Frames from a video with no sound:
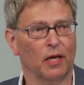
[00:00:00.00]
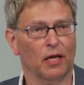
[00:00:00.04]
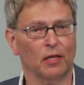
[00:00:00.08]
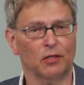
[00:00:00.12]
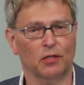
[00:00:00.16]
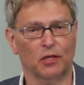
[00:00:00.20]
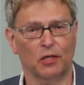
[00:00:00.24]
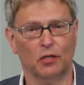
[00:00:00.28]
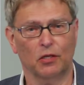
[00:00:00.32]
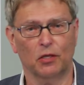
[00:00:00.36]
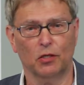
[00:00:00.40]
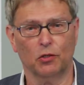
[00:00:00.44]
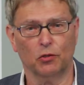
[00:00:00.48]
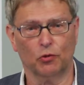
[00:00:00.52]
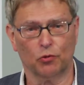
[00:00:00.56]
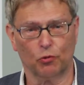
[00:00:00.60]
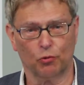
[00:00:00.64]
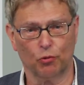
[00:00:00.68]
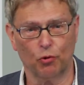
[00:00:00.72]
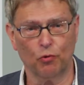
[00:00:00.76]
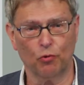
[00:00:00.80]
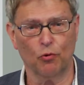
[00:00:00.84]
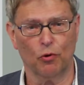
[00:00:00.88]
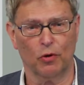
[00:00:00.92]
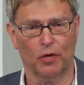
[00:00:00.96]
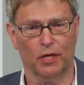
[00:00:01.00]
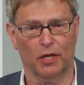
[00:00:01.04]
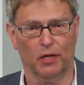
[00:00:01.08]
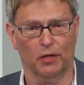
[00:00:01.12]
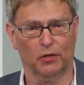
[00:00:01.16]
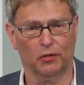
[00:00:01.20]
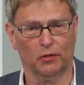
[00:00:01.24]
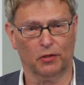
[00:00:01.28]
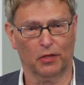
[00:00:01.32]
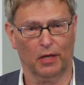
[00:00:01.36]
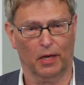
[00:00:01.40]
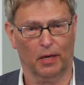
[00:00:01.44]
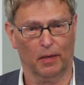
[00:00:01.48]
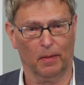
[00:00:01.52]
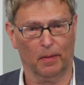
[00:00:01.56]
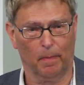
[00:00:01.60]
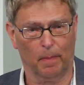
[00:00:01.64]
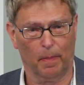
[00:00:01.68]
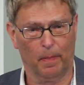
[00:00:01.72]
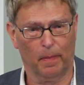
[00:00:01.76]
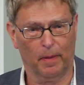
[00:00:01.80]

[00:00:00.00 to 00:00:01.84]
as it is truly said.